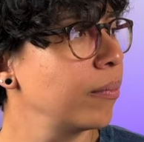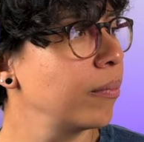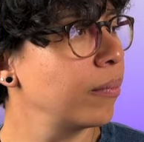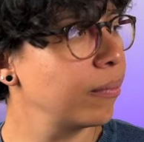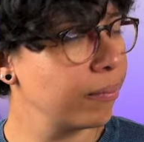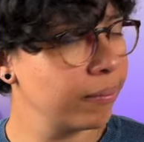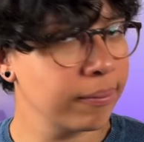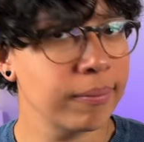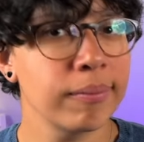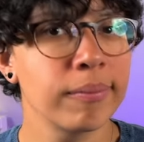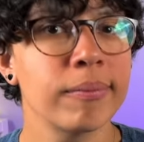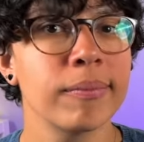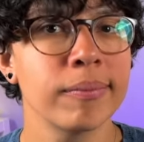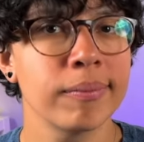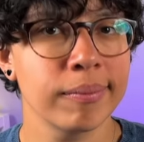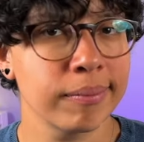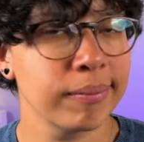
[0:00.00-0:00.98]

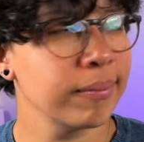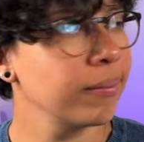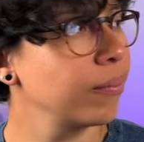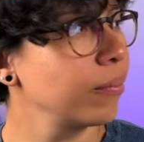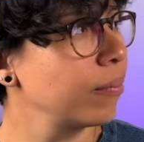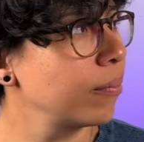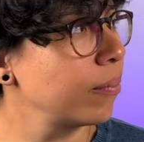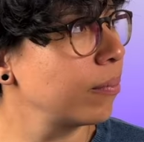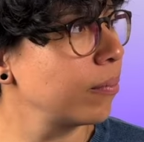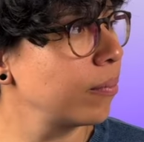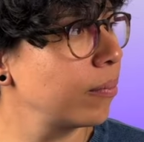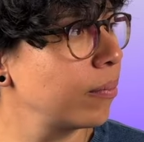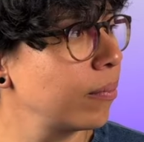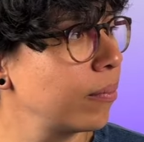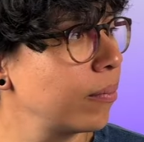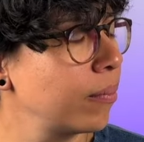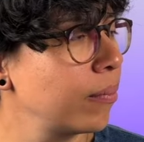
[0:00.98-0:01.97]

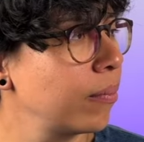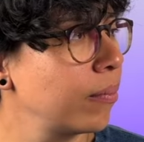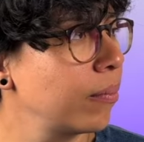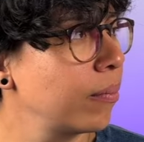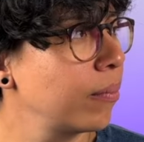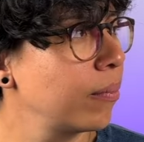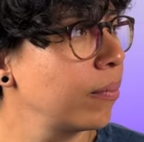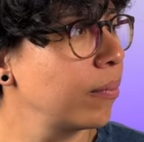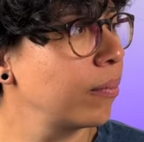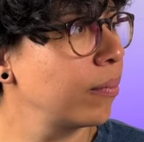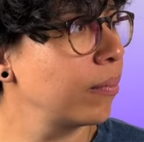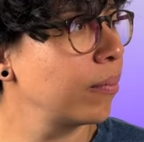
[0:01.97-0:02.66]
This person isn't speaking.